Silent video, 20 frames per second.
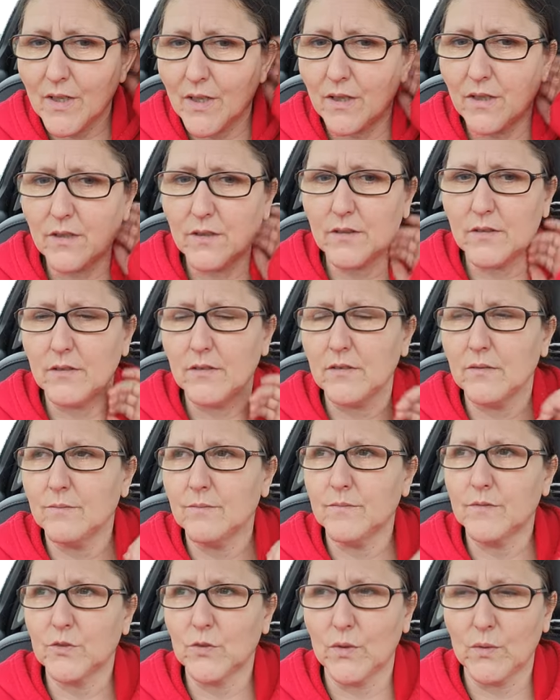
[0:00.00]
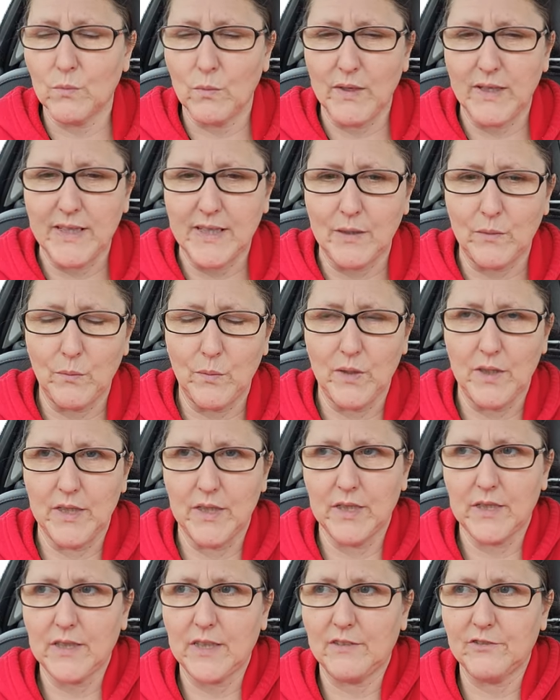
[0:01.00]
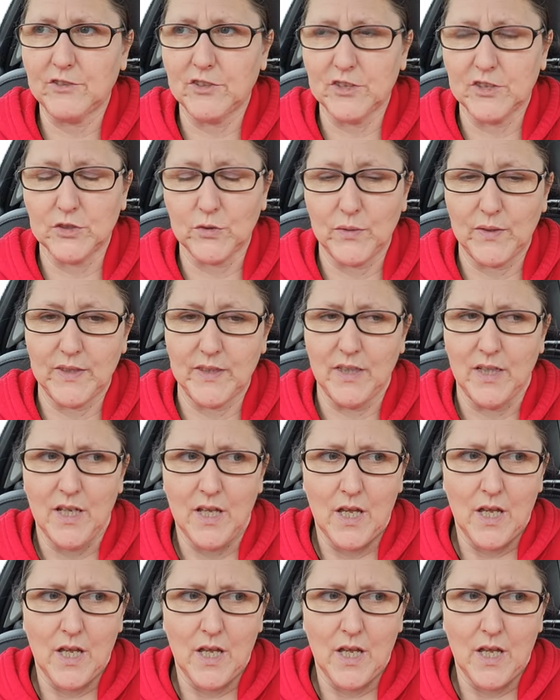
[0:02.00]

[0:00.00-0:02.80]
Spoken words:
doing weekend work after doing